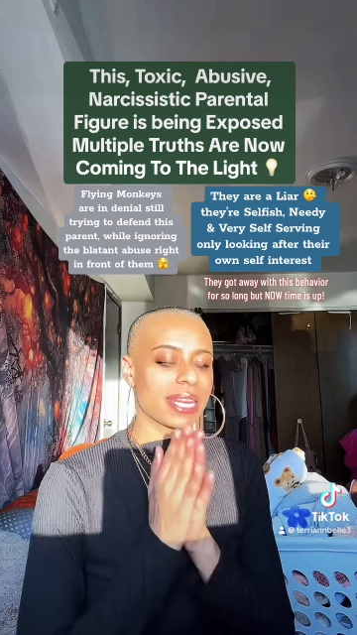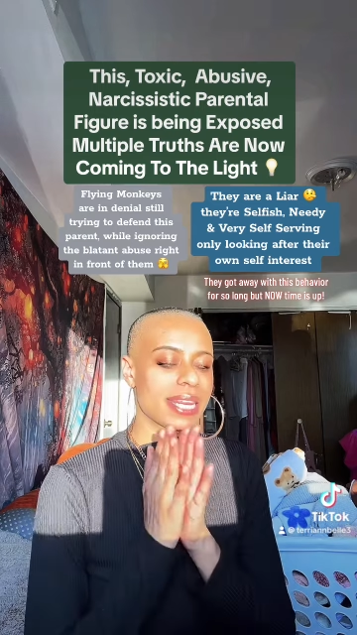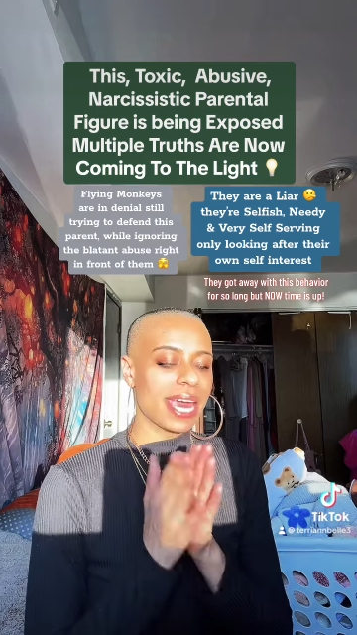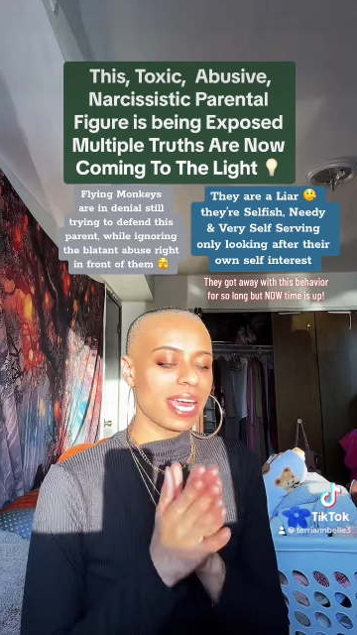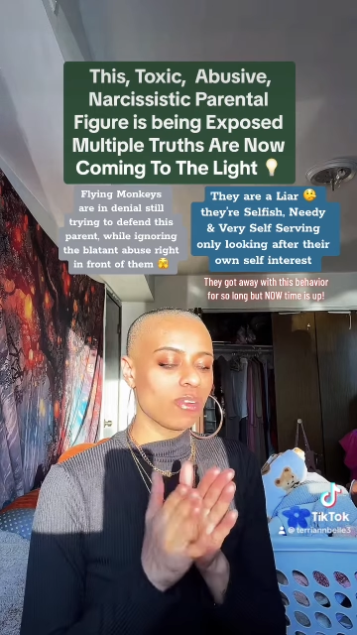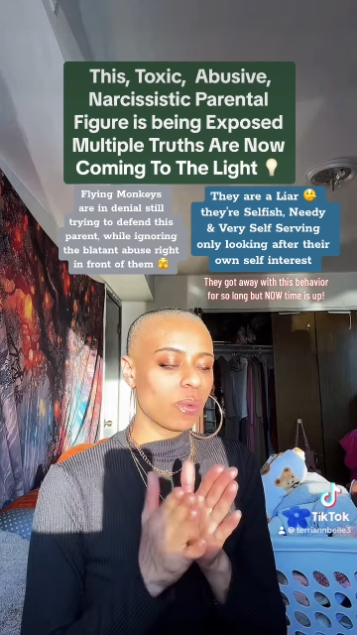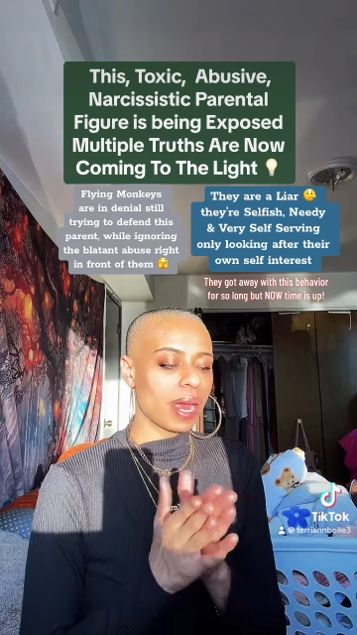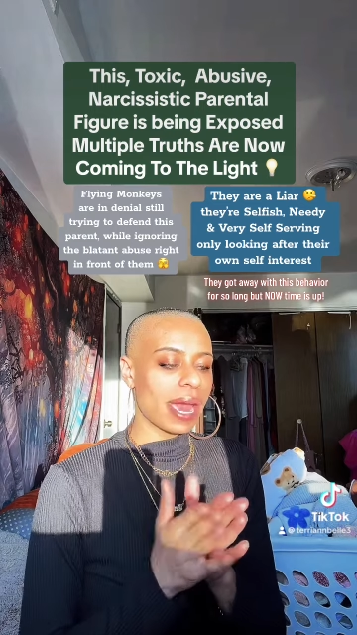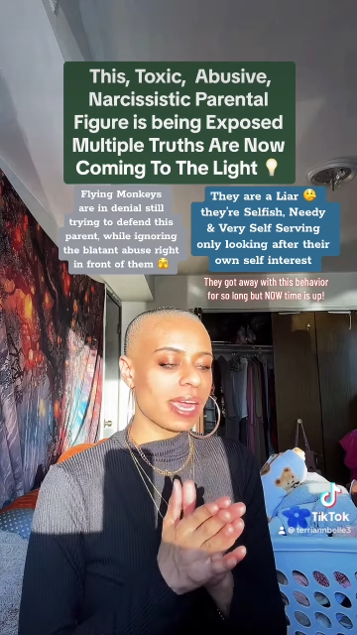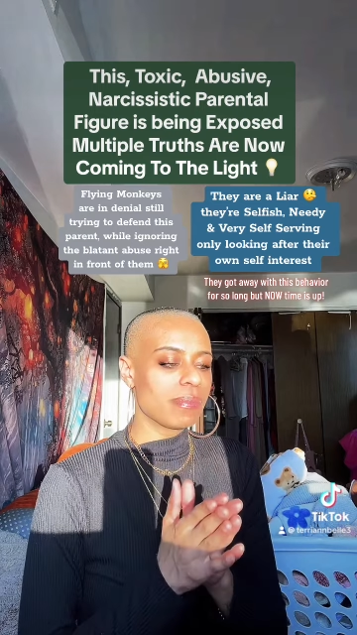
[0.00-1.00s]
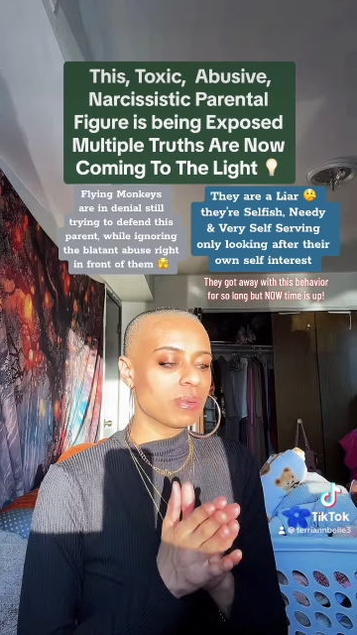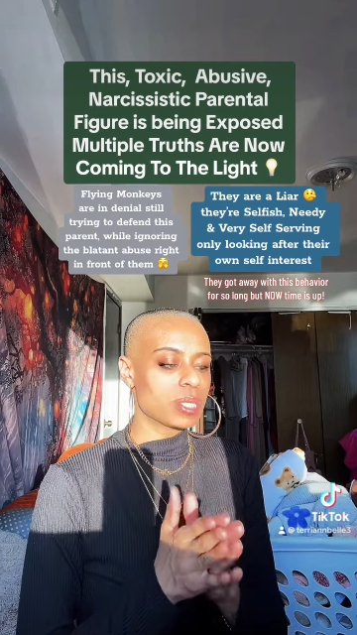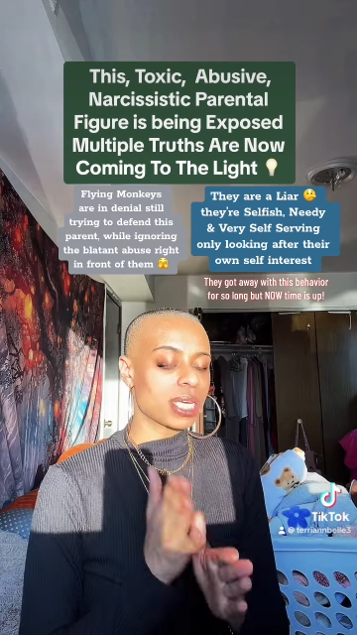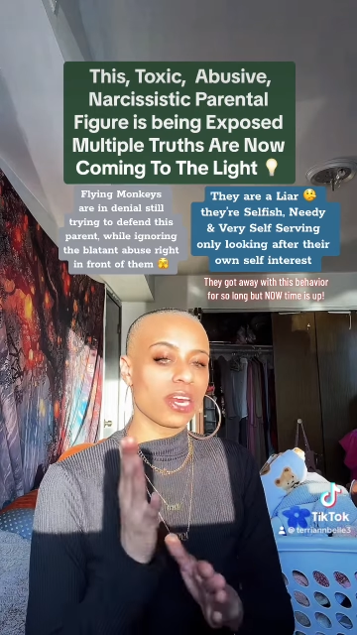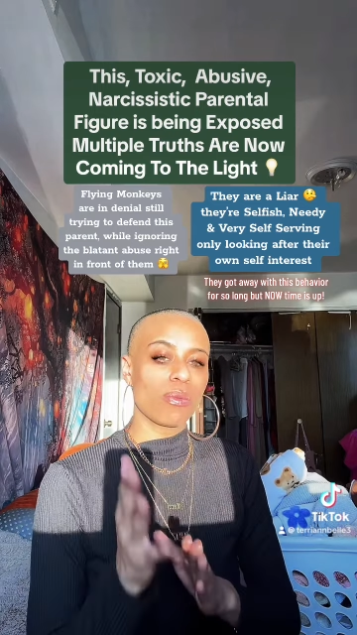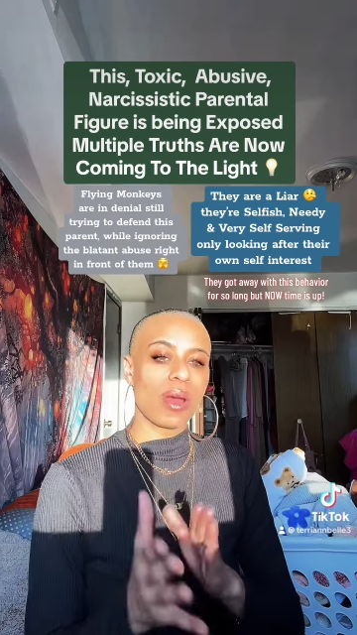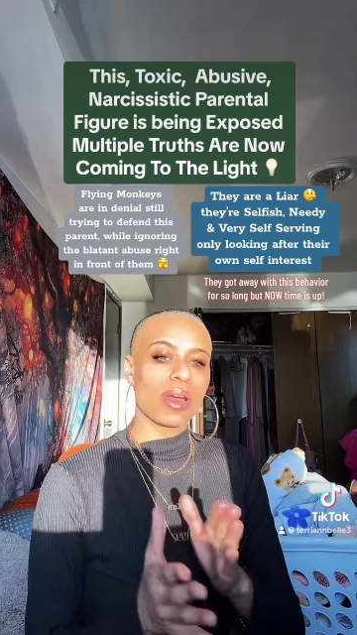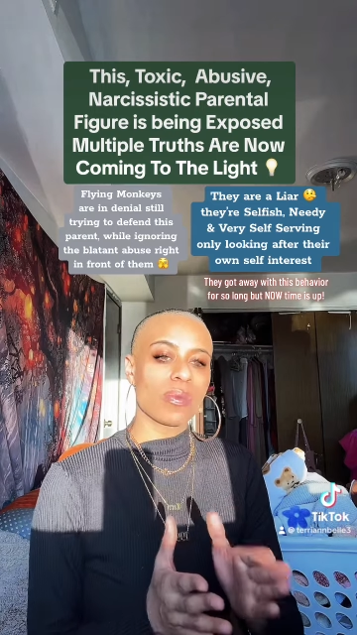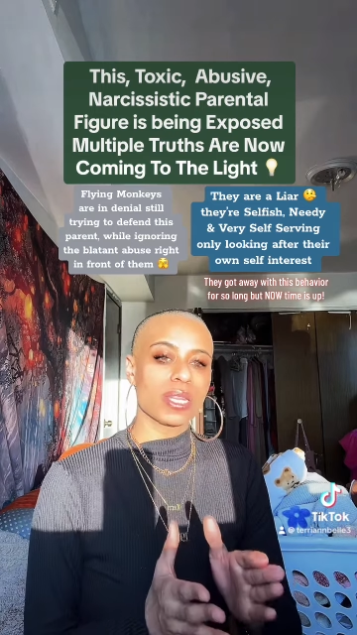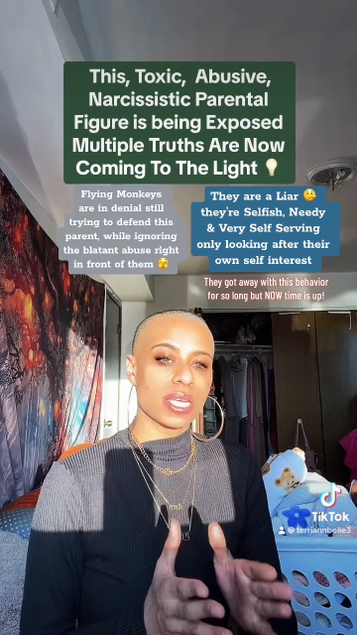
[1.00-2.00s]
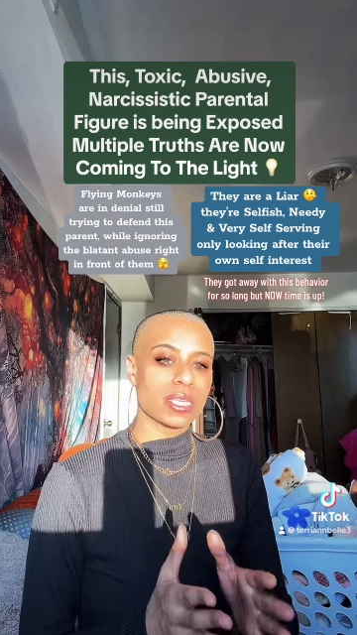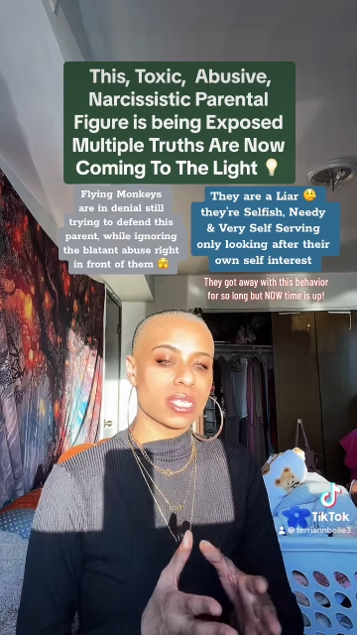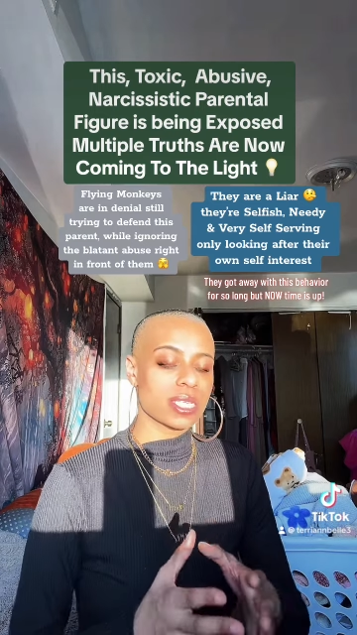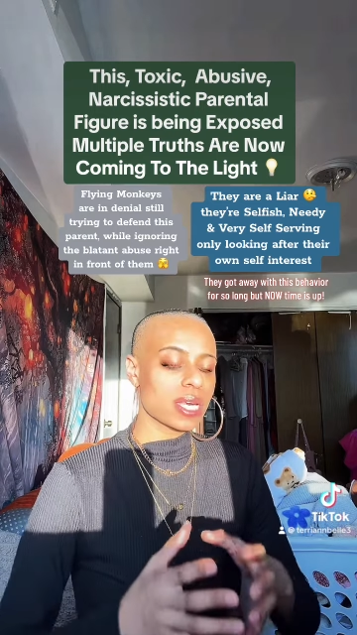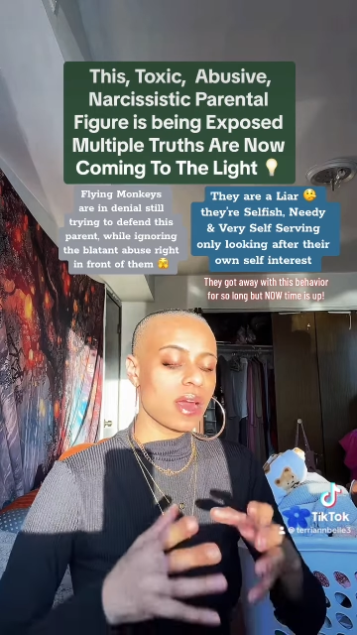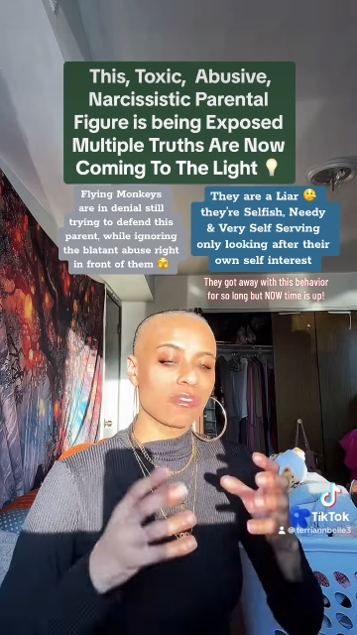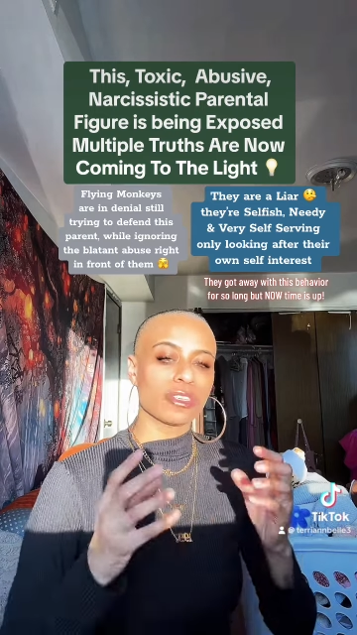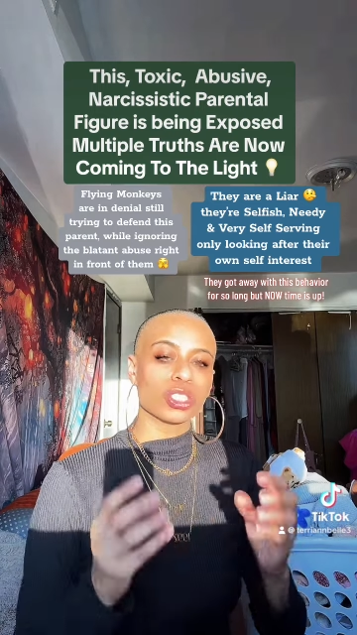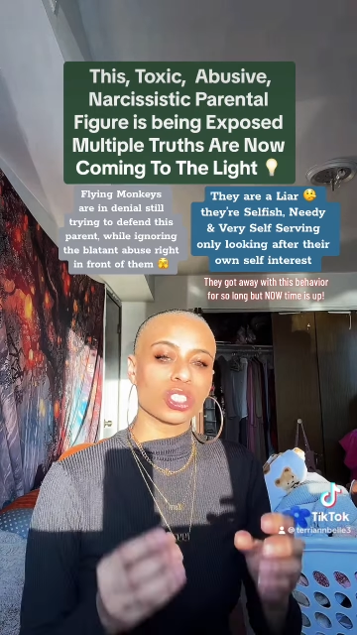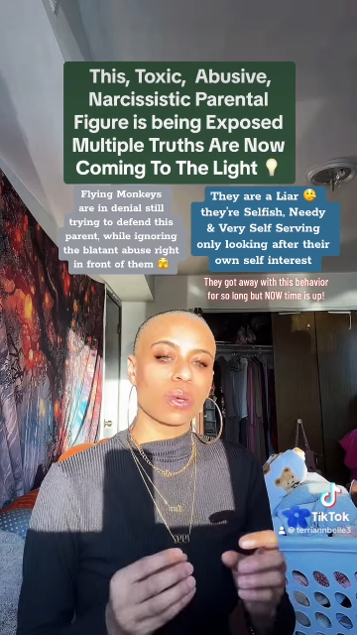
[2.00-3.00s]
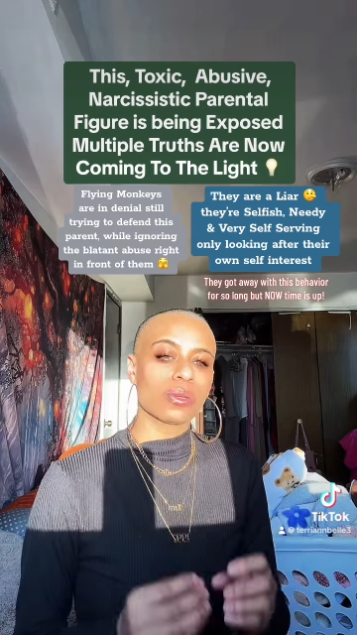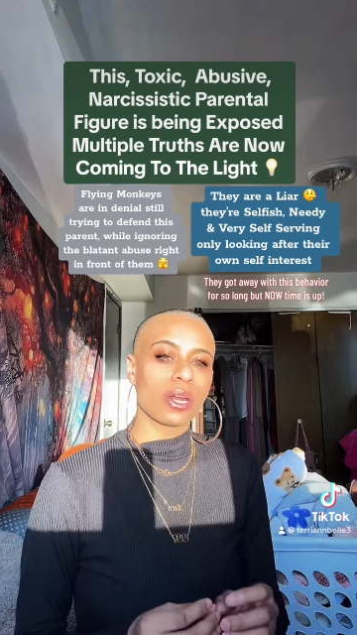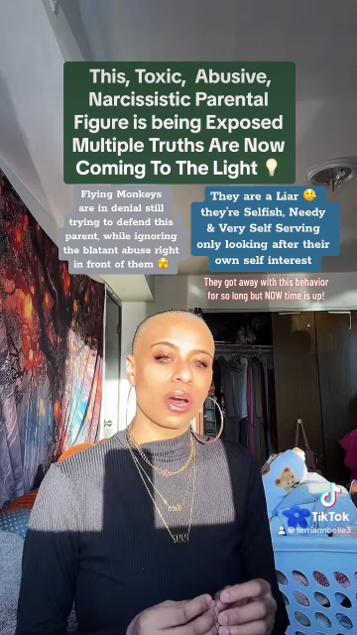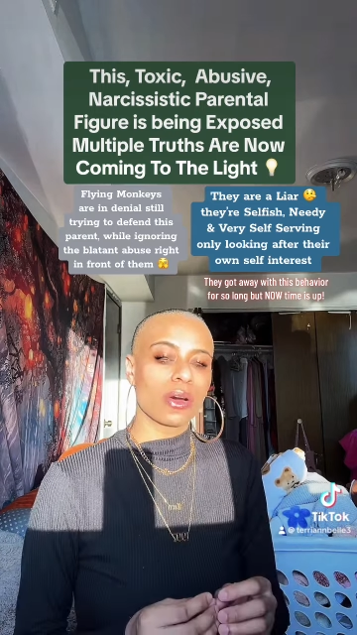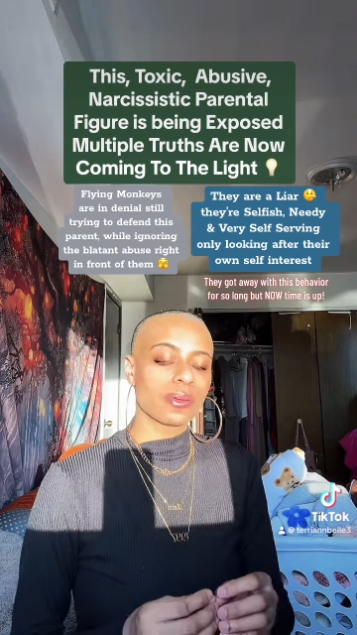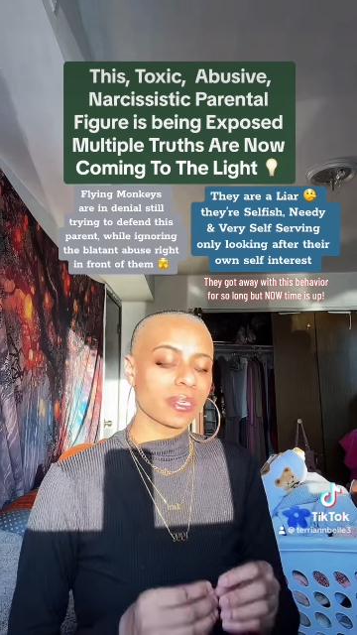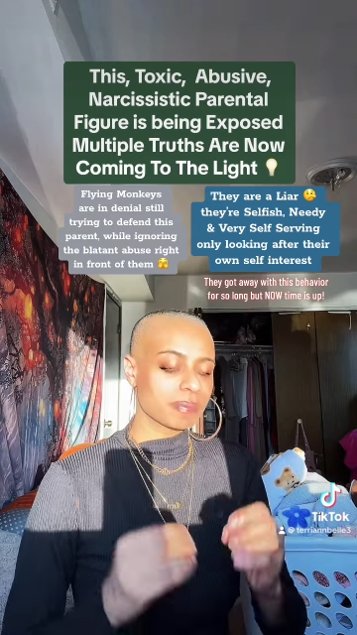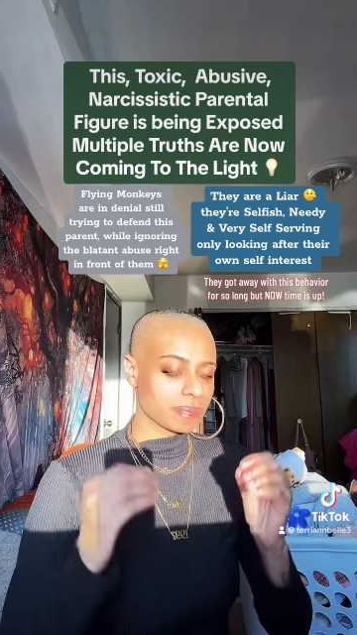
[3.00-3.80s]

they were able to get away with this for so long.